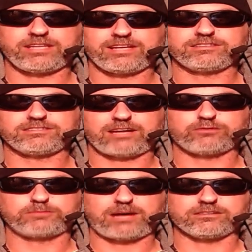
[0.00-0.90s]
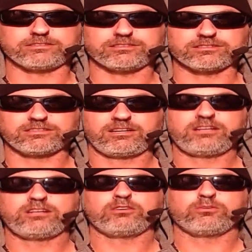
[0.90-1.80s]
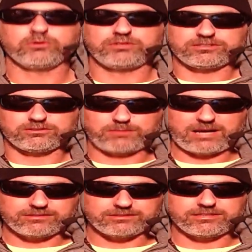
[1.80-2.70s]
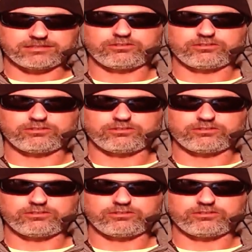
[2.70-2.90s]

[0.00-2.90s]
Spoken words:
days, that was politics. Well, this is politics.